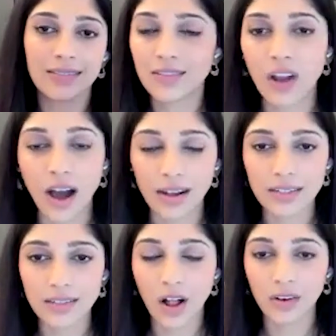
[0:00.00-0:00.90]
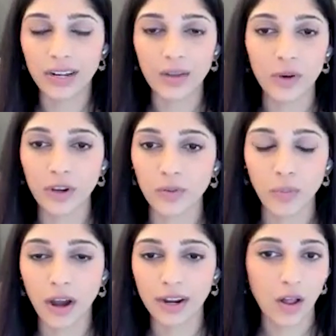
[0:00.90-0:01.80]
not already what your
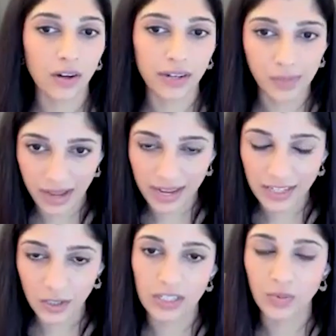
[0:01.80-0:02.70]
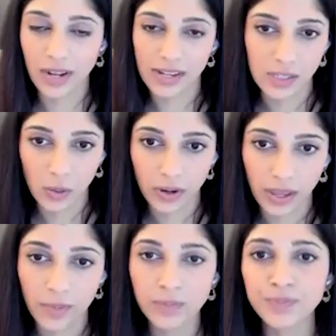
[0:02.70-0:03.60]
body already makes. So this one has
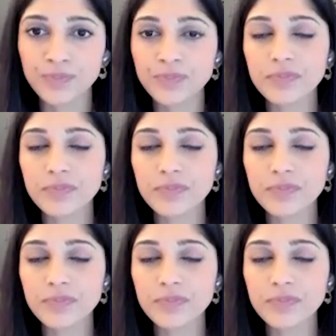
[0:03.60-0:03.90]
sodium